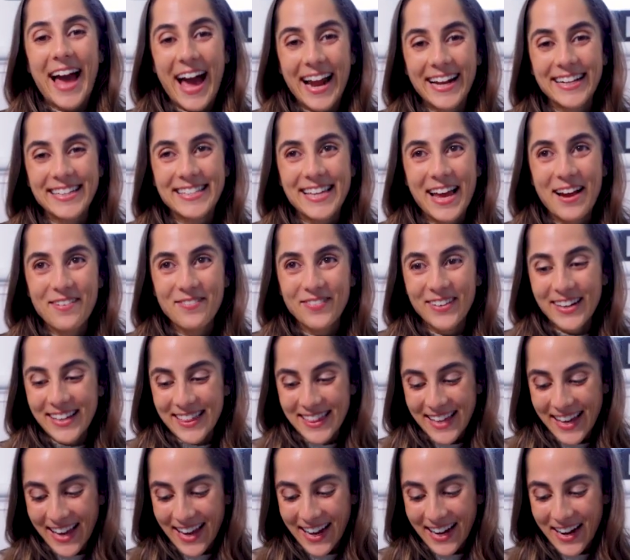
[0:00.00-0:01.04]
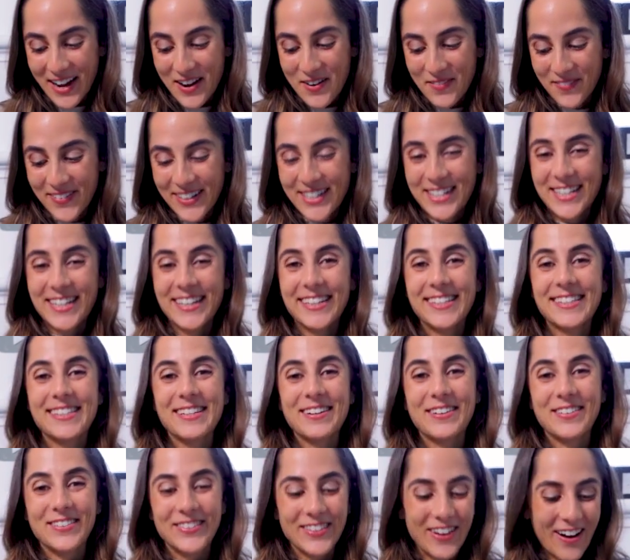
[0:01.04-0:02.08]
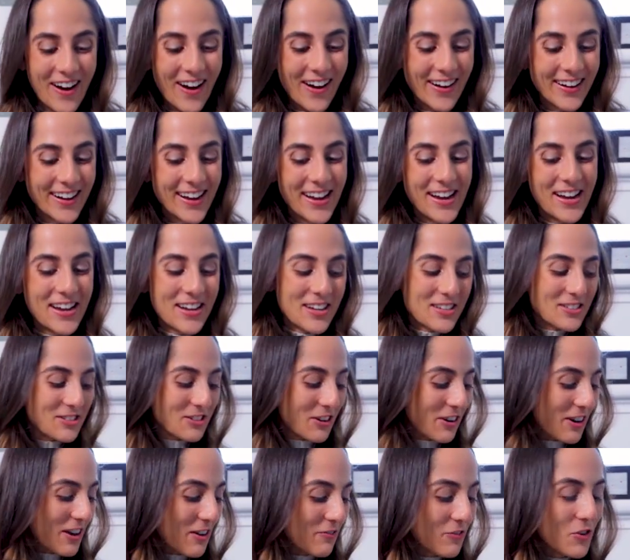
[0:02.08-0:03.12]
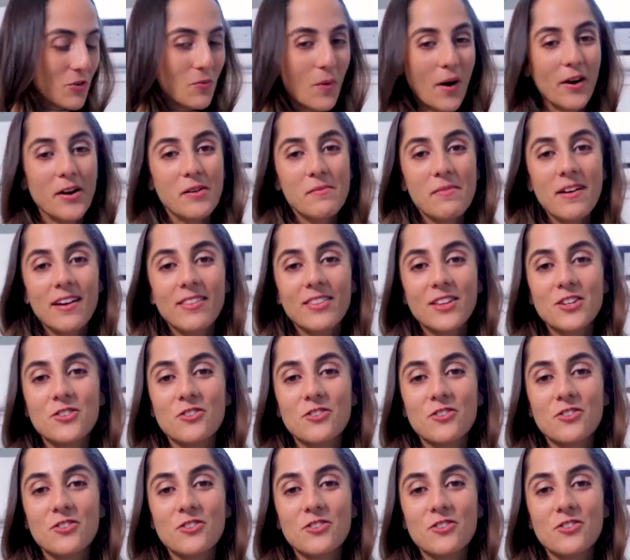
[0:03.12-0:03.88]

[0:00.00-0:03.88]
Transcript: that is everything, which is a lot. So if you wanna be in the